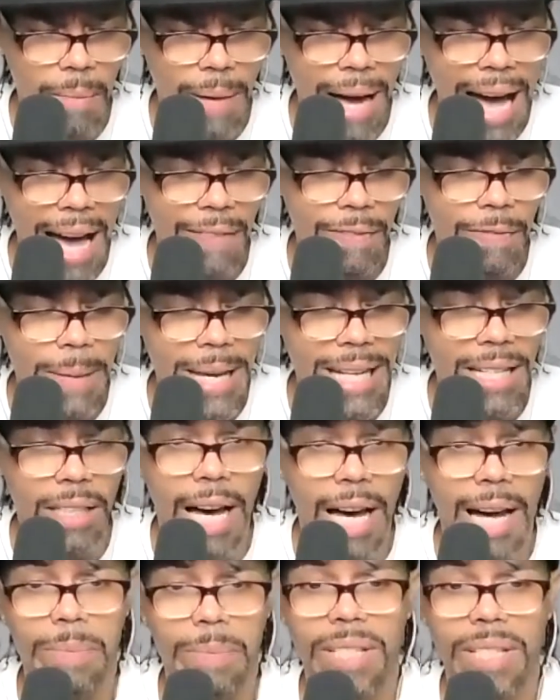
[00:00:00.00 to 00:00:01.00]
I've made a
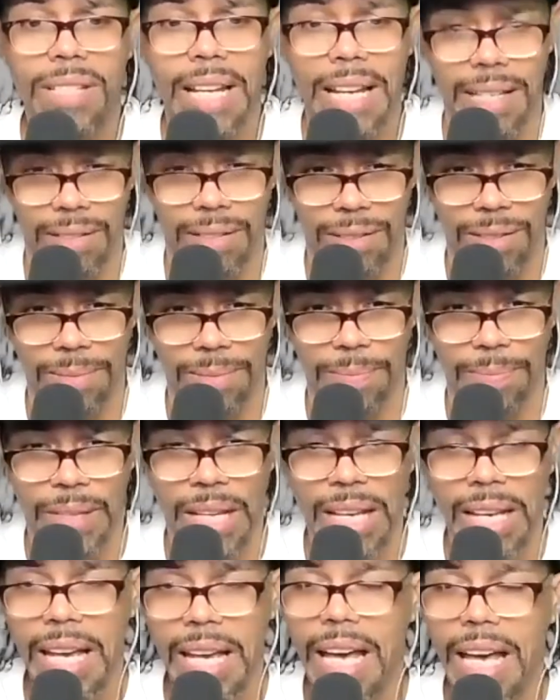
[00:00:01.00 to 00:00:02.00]
lot of mistakes.
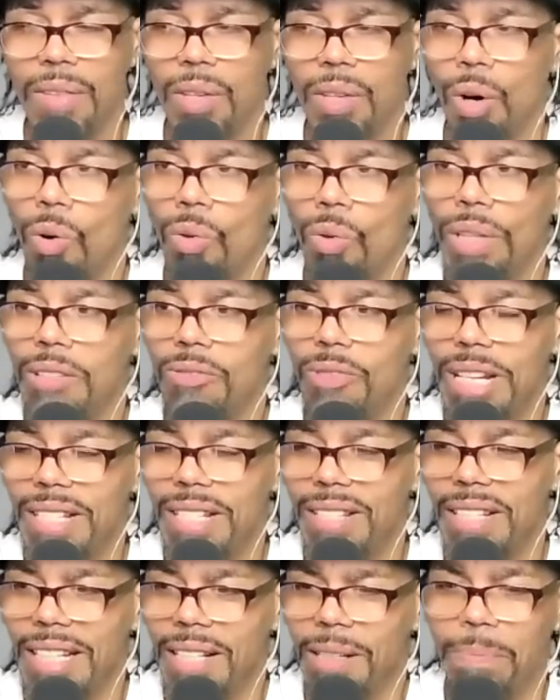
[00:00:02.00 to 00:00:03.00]
And the only
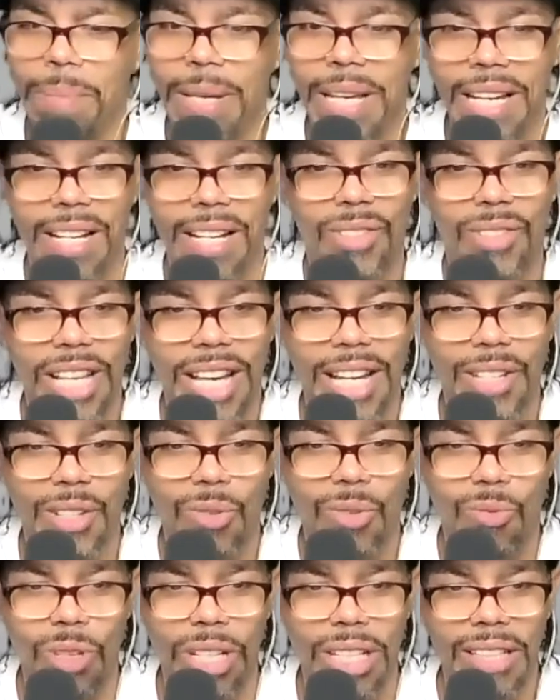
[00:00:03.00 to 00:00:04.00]
reason it appears, and you
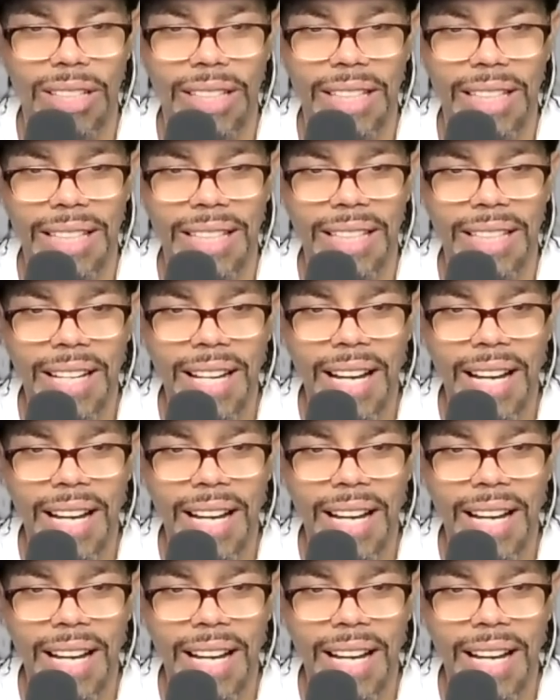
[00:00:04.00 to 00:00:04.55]
really,